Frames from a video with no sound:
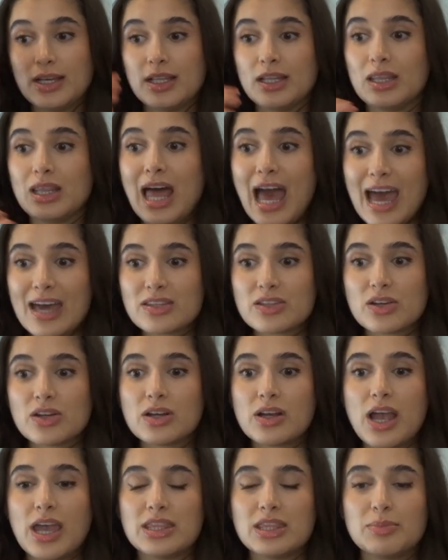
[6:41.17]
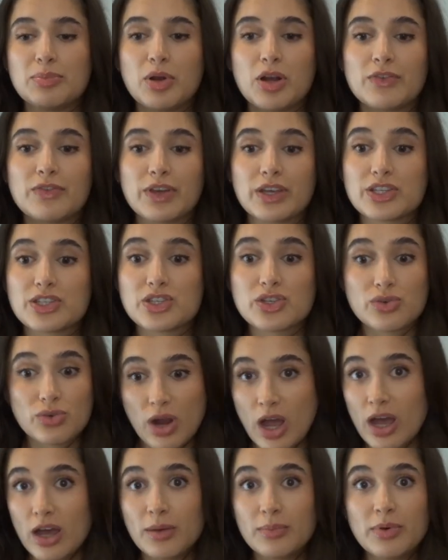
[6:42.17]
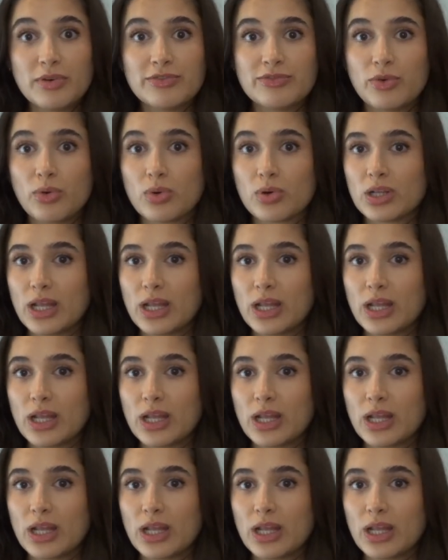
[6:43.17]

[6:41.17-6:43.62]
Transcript: lather and the perfect scrub for